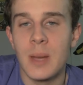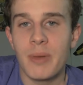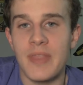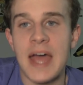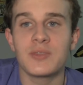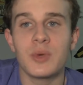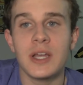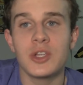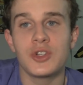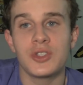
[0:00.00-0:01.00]
that's what
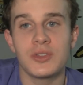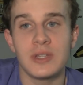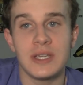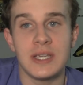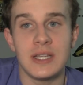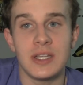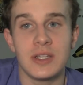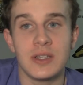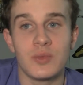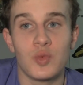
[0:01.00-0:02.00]
I usually
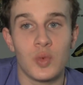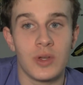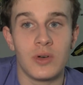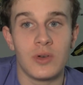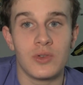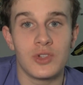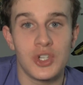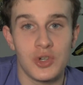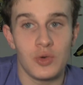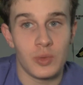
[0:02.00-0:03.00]
will
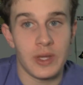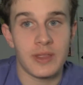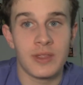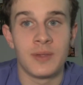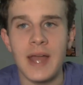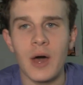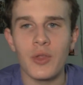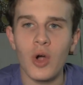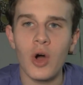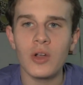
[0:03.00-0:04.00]
shoot with. Now
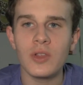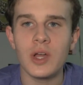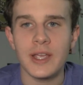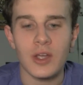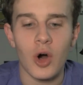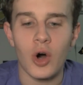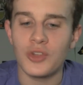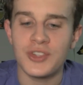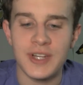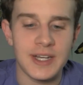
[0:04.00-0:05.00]
there are like
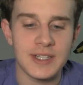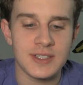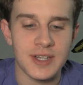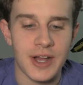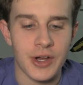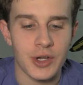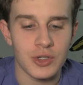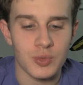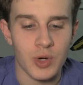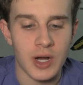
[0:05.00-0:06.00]
alternating
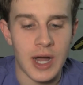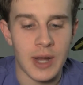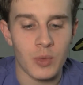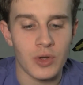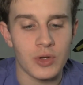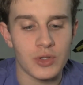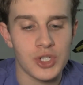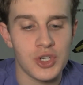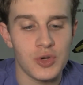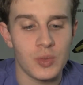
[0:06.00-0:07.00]
scenarios where I will
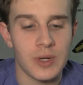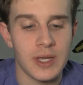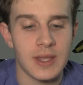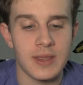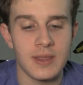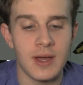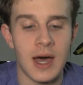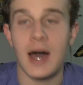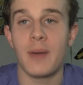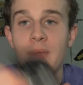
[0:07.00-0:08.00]
shoot with
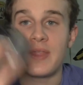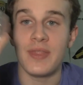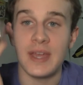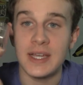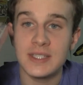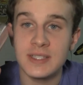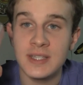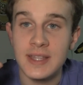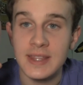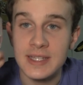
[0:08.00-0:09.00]

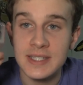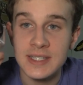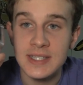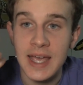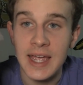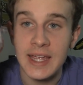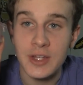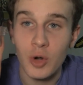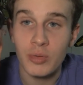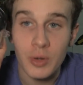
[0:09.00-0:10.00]
this. This is
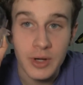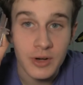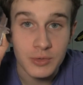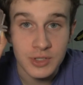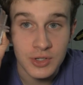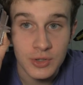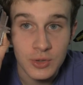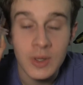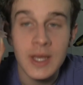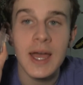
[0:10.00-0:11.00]
a GoPro Hero
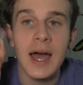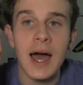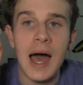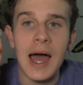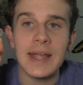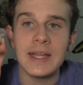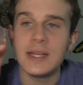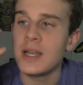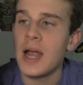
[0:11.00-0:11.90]
2. I